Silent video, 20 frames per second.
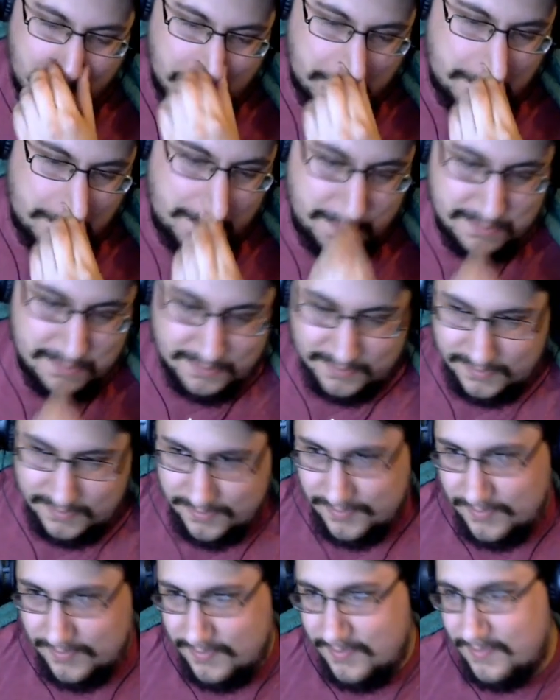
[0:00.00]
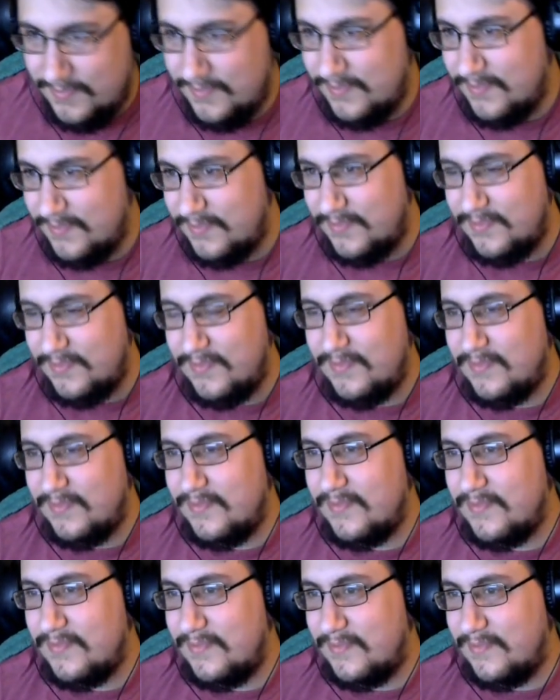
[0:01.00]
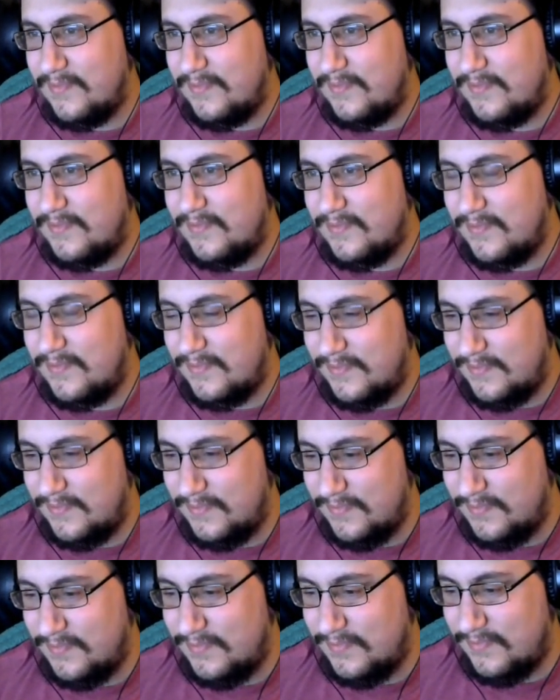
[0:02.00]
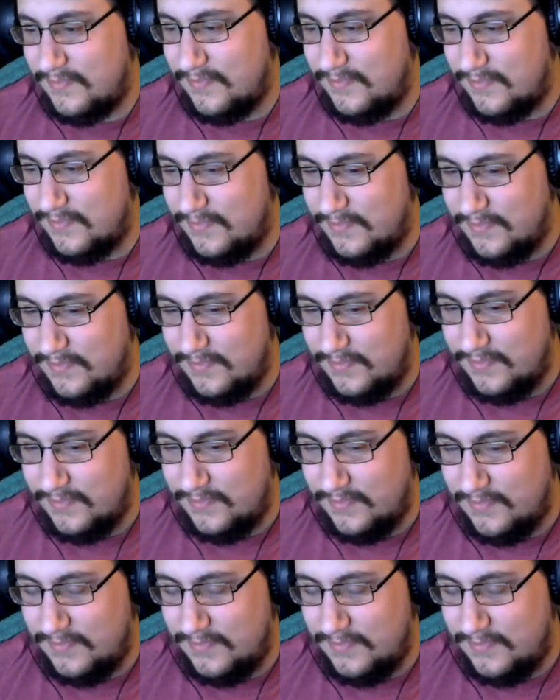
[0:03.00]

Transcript: No words are spoken by the person on screen.